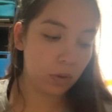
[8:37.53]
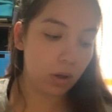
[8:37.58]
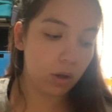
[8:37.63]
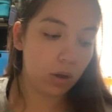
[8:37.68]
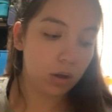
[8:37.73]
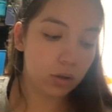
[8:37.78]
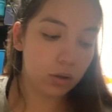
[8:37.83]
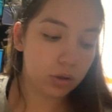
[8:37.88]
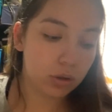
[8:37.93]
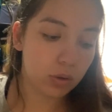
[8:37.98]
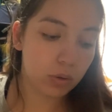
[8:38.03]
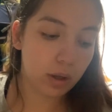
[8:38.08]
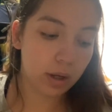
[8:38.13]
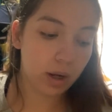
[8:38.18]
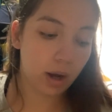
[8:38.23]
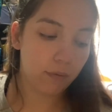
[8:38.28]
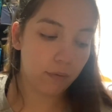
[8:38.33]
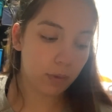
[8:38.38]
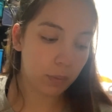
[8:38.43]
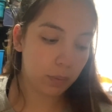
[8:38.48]
So like I've
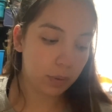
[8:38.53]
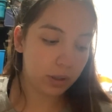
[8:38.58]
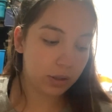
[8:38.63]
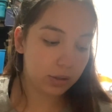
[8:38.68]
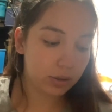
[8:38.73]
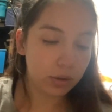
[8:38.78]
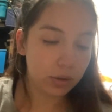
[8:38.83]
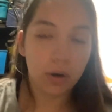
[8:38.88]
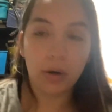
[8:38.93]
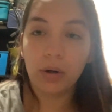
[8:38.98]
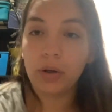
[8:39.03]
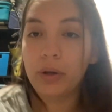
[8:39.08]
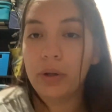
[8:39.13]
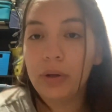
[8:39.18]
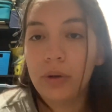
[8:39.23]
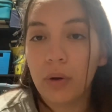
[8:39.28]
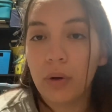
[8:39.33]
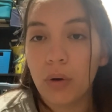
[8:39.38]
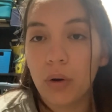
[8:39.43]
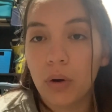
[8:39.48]
already started
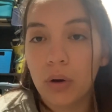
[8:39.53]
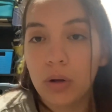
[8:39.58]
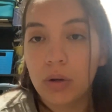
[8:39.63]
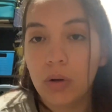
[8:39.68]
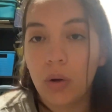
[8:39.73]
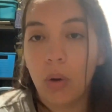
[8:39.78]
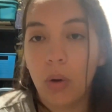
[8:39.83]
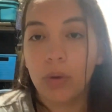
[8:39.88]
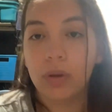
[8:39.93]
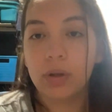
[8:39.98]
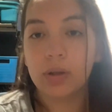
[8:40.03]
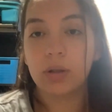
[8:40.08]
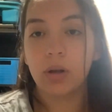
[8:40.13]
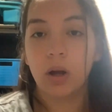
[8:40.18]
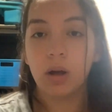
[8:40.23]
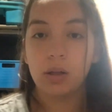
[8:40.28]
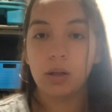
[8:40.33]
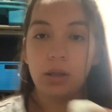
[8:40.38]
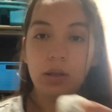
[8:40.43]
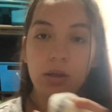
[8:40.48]
on all the
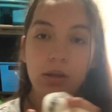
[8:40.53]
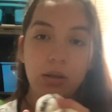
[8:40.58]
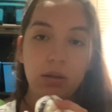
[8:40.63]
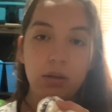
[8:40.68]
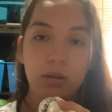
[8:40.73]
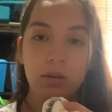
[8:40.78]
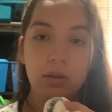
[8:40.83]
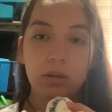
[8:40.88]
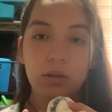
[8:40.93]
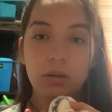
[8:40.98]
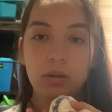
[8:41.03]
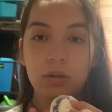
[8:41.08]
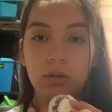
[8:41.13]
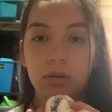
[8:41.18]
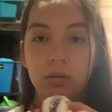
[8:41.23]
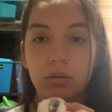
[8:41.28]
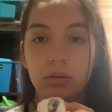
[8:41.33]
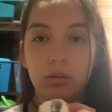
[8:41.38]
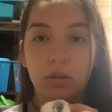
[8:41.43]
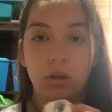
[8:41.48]
sockies.
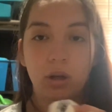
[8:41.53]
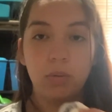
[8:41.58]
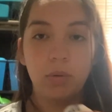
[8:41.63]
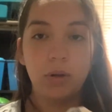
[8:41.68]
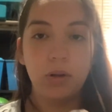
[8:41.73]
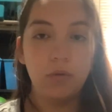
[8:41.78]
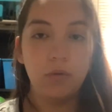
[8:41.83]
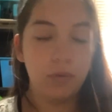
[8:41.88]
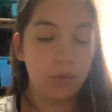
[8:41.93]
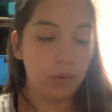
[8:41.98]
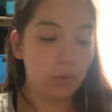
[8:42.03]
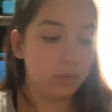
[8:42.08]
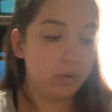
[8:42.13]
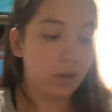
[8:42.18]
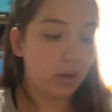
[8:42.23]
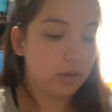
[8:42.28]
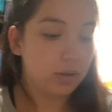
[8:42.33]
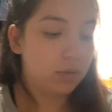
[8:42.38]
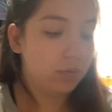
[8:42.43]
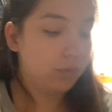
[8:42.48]
They're already fold, nice and
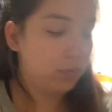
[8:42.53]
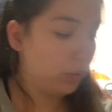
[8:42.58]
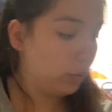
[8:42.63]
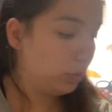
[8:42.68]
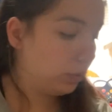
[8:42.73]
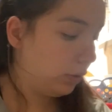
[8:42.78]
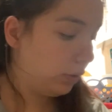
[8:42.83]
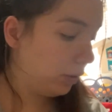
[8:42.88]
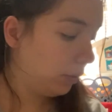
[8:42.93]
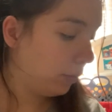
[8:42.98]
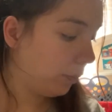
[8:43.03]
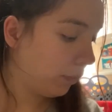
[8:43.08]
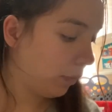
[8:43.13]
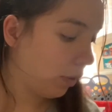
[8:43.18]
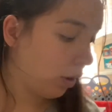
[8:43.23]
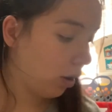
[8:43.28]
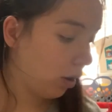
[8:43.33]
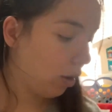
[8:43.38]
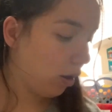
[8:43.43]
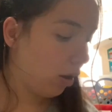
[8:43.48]
folded.
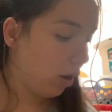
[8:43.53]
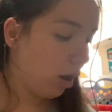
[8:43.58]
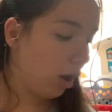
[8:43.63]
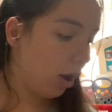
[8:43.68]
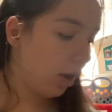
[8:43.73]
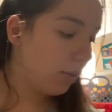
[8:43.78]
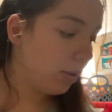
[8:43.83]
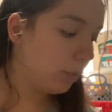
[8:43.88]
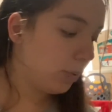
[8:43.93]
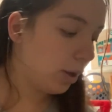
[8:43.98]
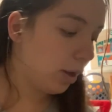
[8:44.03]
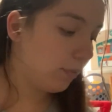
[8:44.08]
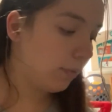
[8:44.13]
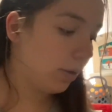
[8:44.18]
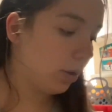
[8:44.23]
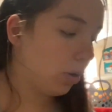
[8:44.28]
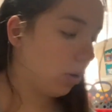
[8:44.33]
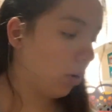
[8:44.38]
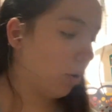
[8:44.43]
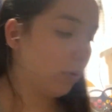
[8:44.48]
And then we have like all
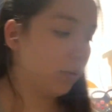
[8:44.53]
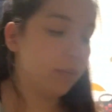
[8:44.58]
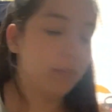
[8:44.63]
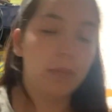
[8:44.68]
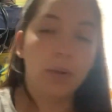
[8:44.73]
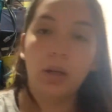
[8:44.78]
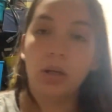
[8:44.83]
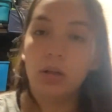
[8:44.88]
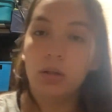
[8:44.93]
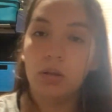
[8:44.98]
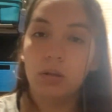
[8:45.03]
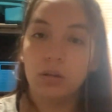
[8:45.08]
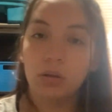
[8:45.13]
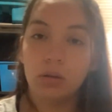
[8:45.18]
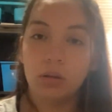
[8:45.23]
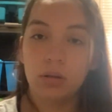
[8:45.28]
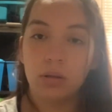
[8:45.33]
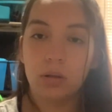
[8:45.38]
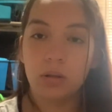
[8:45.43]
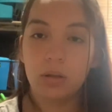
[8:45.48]
the mittens,
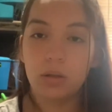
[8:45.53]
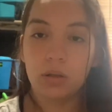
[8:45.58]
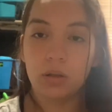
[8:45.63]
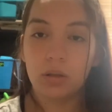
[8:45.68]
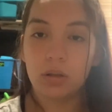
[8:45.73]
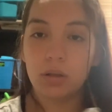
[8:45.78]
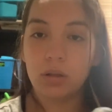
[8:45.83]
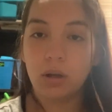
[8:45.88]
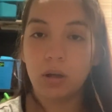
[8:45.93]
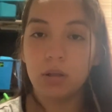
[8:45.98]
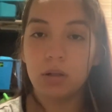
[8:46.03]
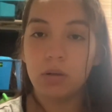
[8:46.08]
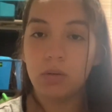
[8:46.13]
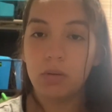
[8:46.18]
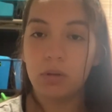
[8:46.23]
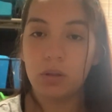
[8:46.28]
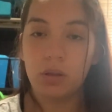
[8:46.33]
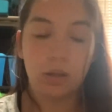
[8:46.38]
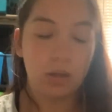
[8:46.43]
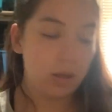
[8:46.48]
as you can see.